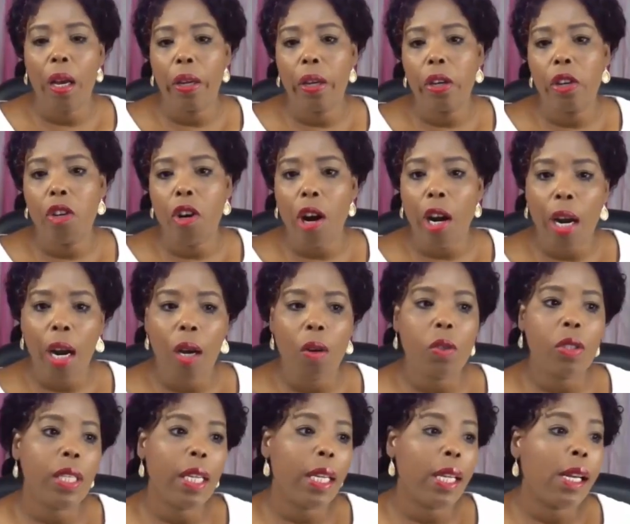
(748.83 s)
in your
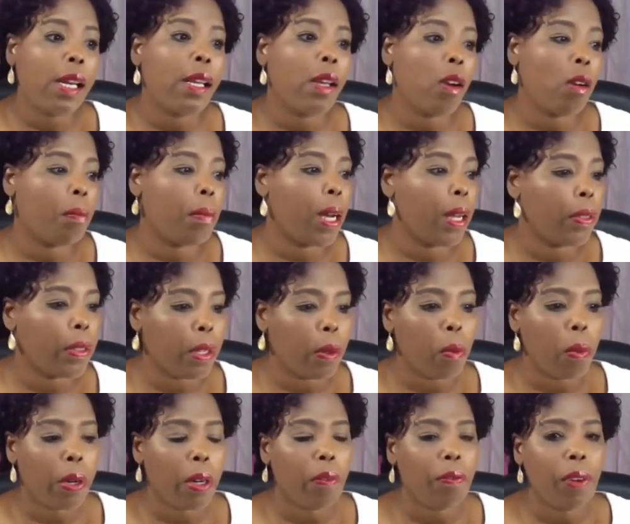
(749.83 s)
account daily or monthly,
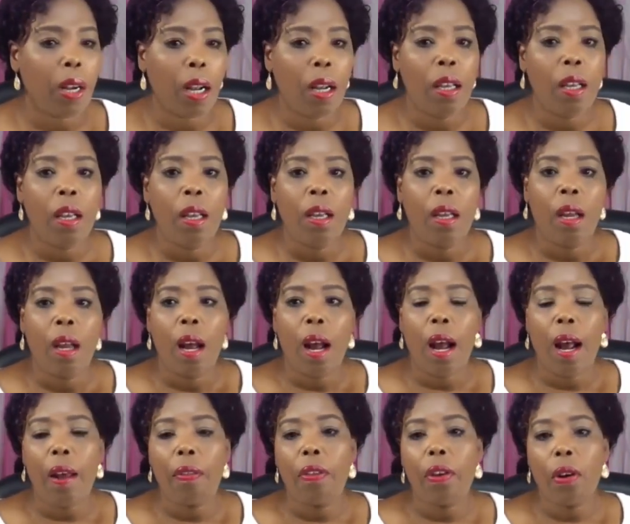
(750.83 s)
whatever,
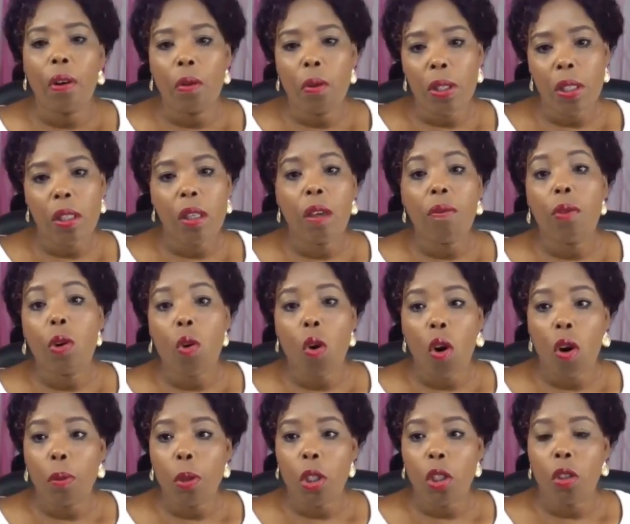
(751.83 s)
they always give you
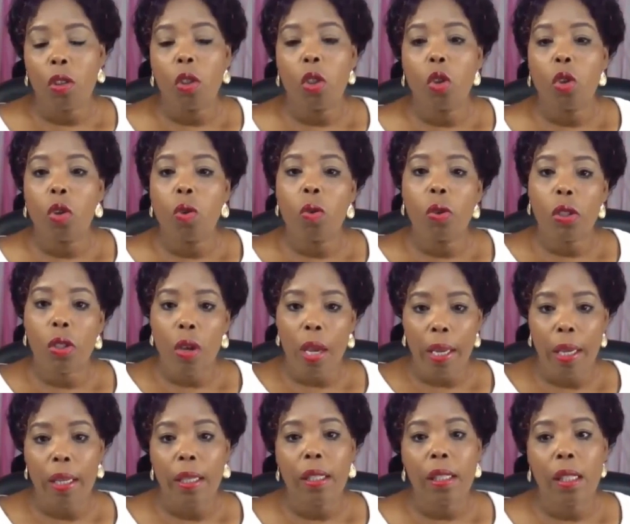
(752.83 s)
option to use
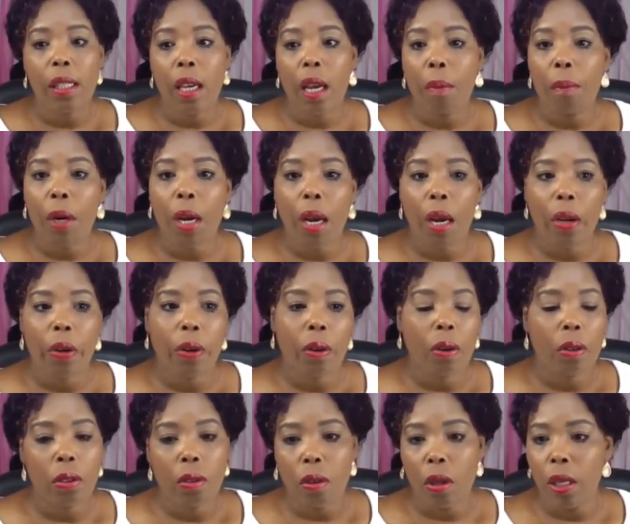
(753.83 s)
your ATM card
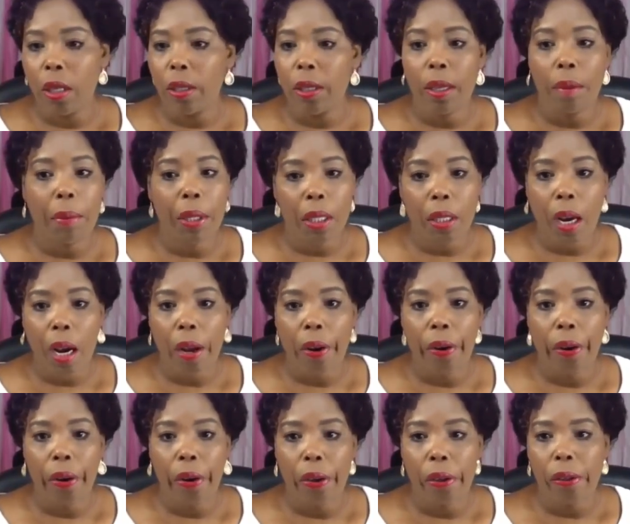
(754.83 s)
or your debit
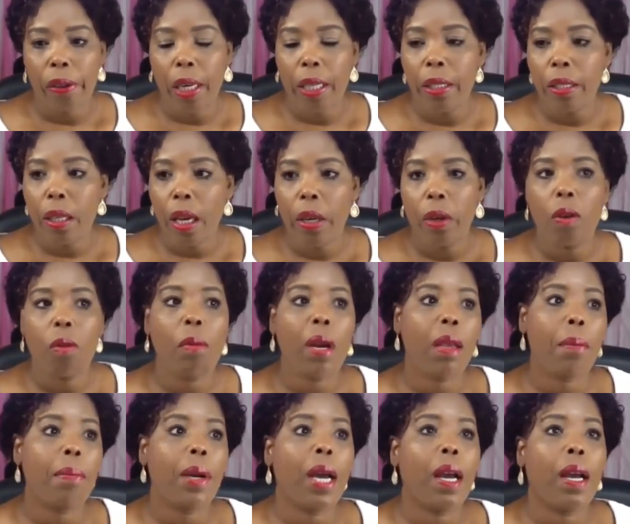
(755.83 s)
card. All right, I know
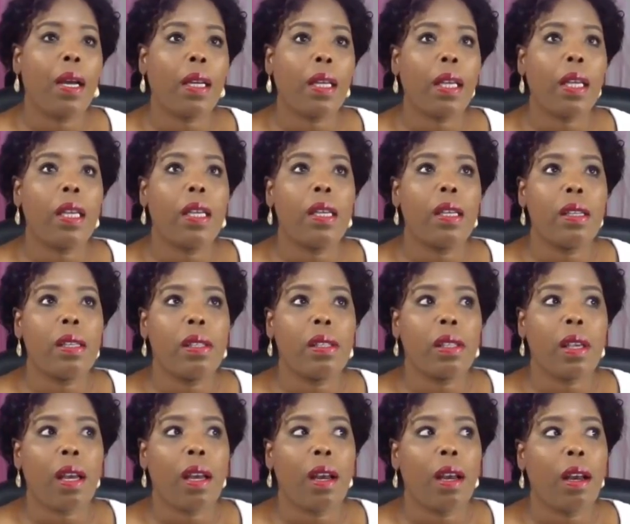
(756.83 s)
my bank
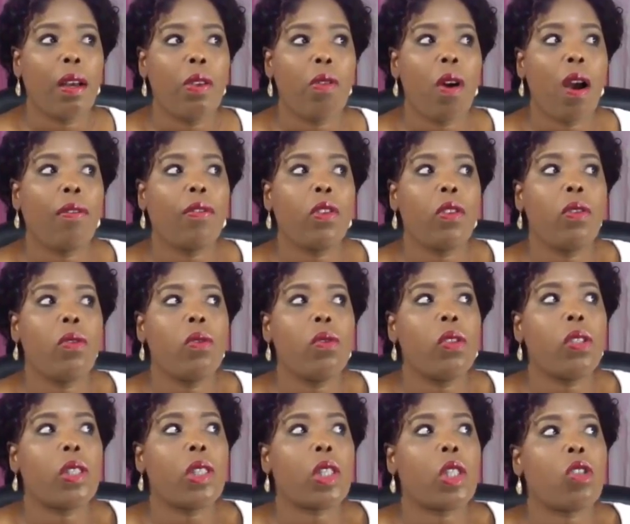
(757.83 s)
is you have to
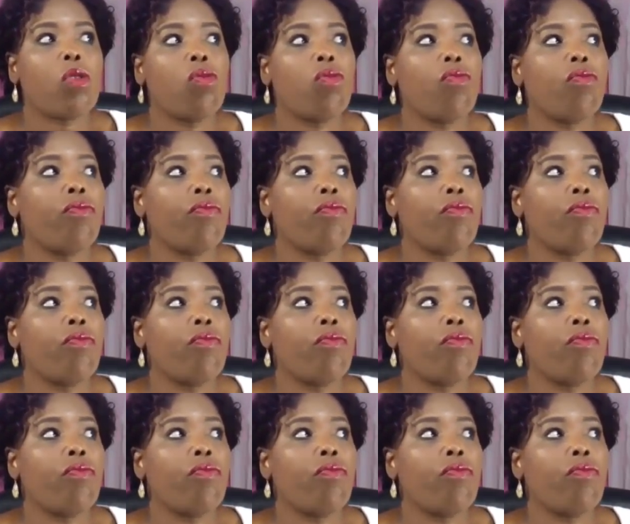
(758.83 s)
use,